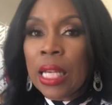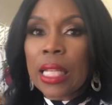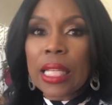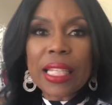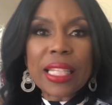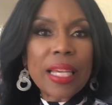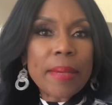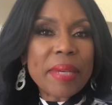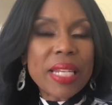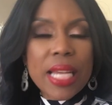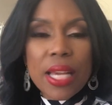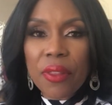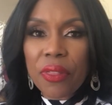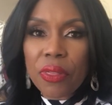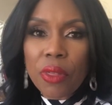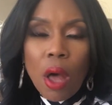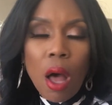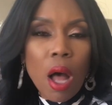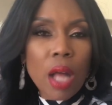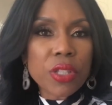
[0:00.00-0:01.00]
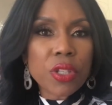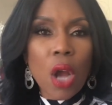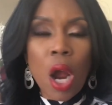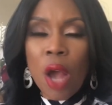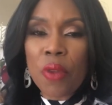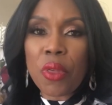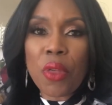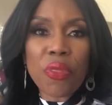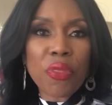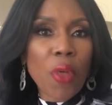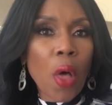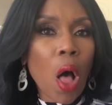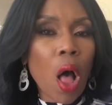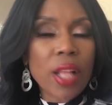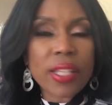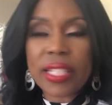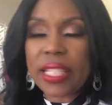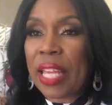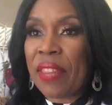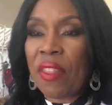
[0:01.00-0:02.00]
Limiting thoughts are the
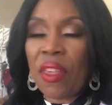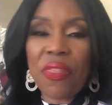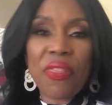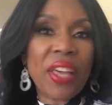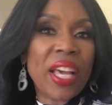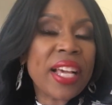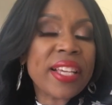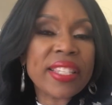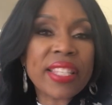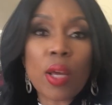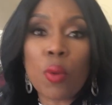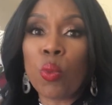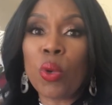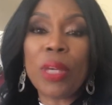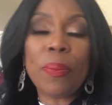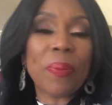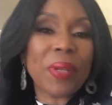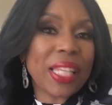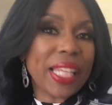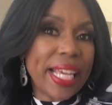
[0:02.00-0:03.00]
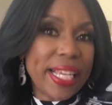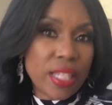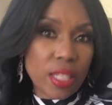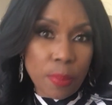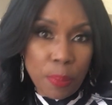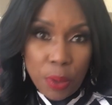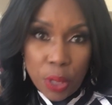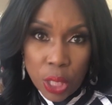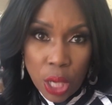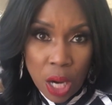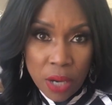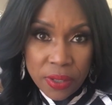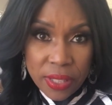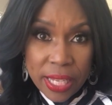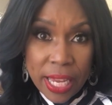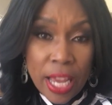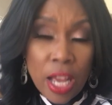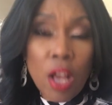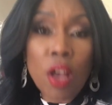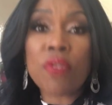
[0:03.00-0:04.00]
thoughts and the things that we place upon
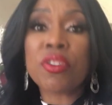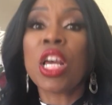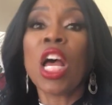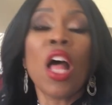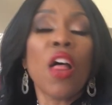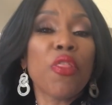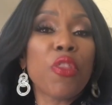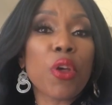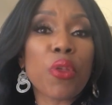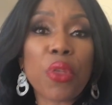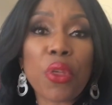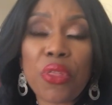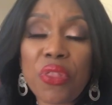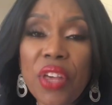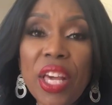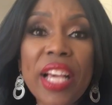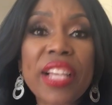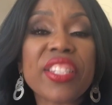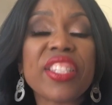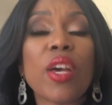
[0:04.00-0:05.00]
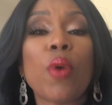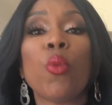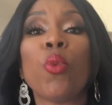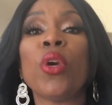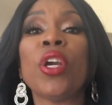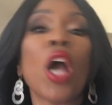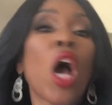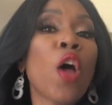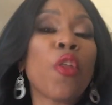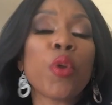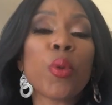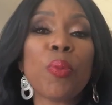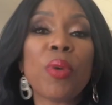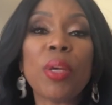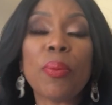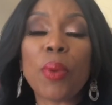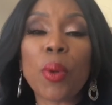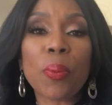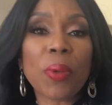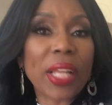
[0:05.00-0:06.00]
ourselves. They're the things that other
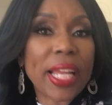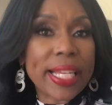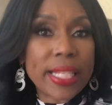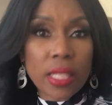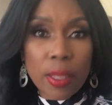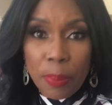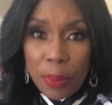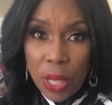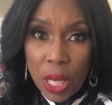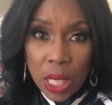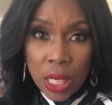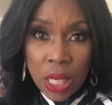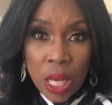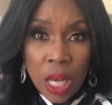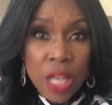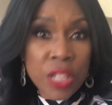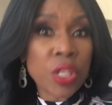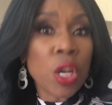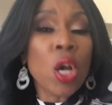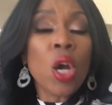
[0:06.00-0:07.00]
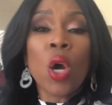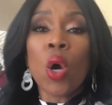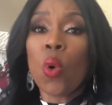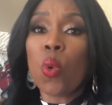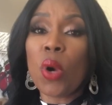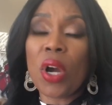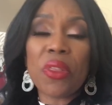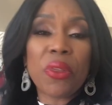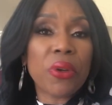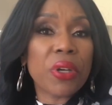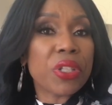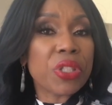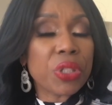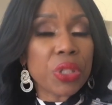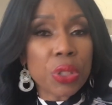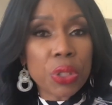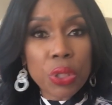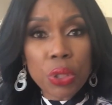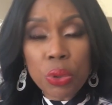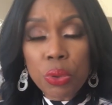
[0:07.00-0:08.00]
people place upon us, whether it's
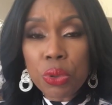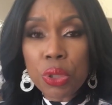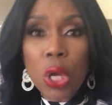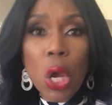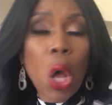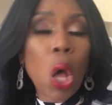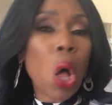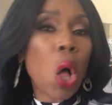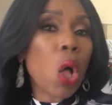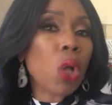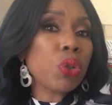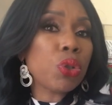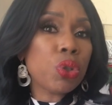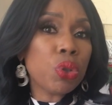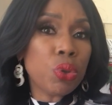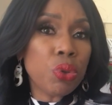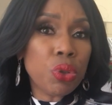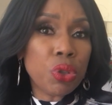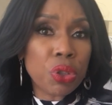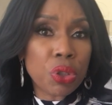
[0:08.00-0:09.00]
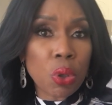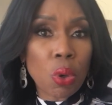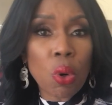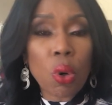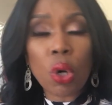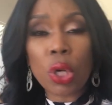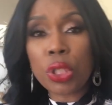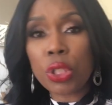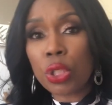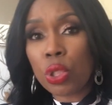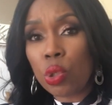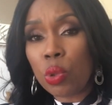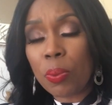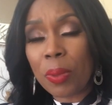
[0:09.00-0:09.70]
you're too tall, too short, too